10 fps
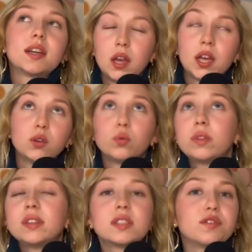And all
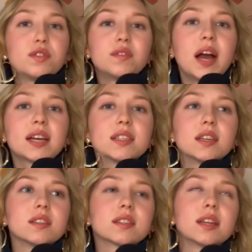these different
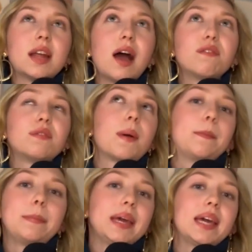factors can have
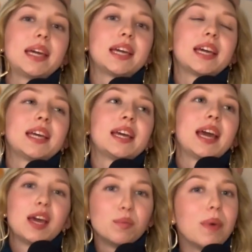big
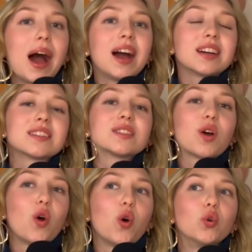impacts
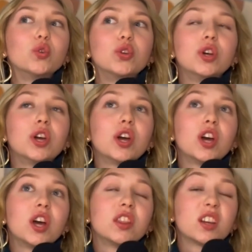on
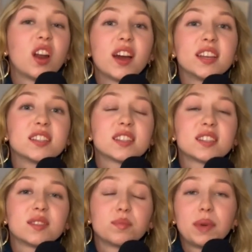the client's
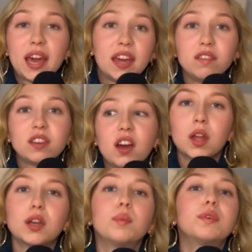behavior.
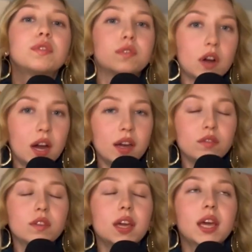Number
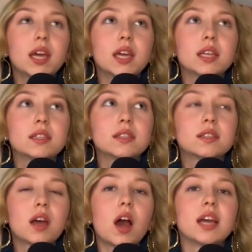5 is
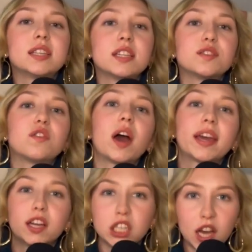identifying
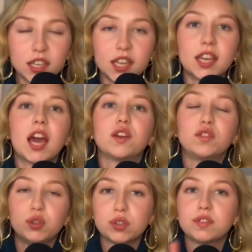learning and
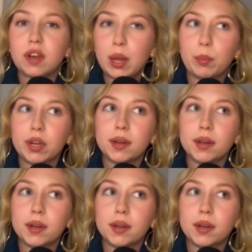future development.